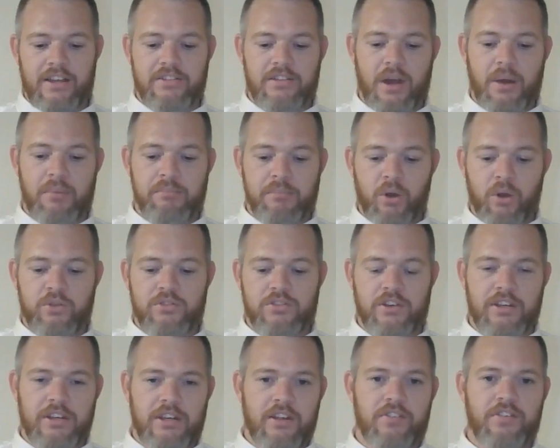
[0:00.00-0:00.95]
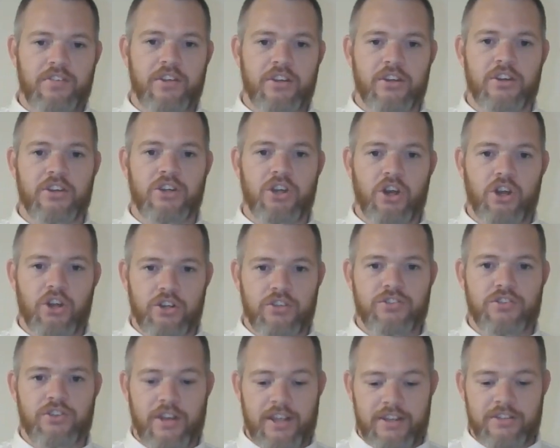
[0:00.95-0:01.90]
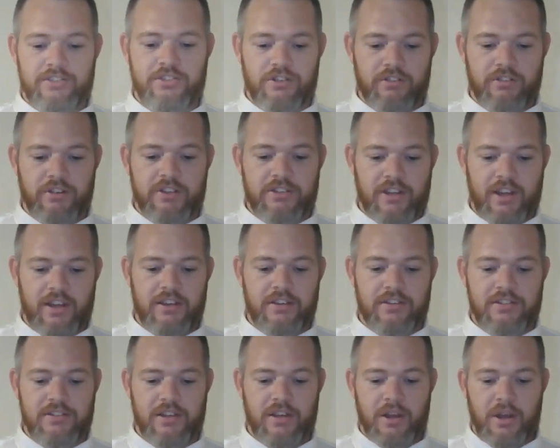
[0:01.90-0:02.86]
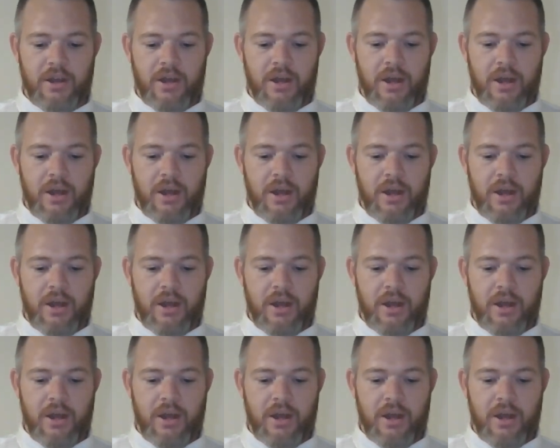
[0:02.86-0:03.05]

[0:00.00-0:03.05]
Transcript: is our most significant history site.